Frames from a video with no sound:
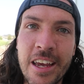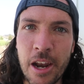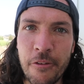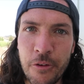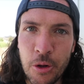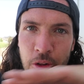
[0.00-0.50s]
We
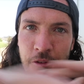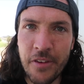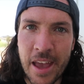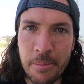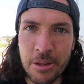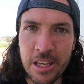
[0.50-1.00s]
got a full
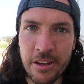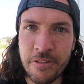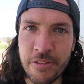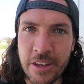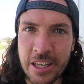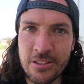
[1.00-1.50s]
family of
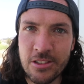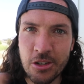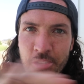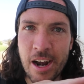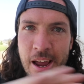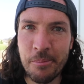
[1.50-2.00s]

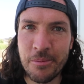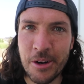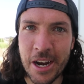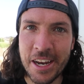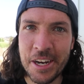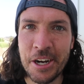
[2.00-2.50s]
Instagram
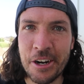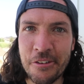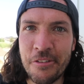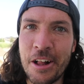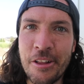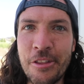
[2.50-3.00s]
right here.
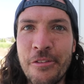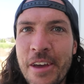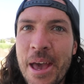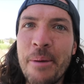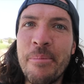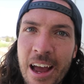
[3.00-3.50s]
Follow the
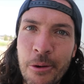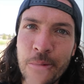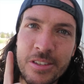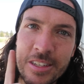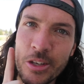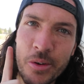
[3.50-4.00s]
fam. I
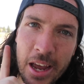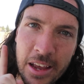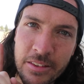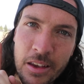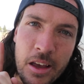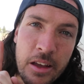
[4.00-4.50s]
will see you
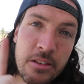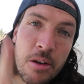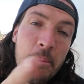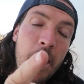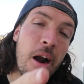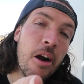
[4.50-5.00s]
guys
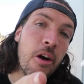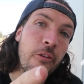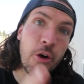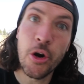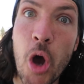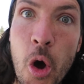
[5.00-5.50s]
tomorrow
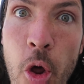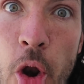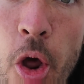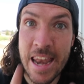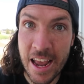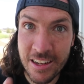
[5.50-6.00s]
for, no.
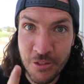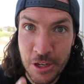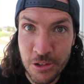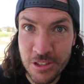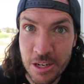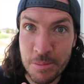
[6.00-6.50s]
Next
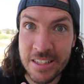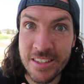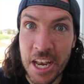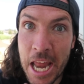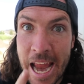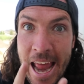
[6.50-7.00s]
video is gonna be
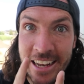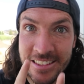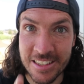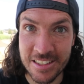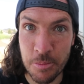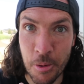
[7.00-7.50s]
Sunday, and
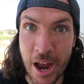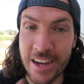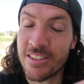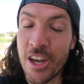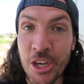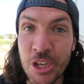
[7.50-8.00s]
it's a
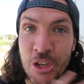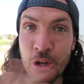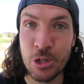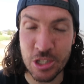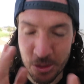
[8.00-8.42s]
surprise, a huge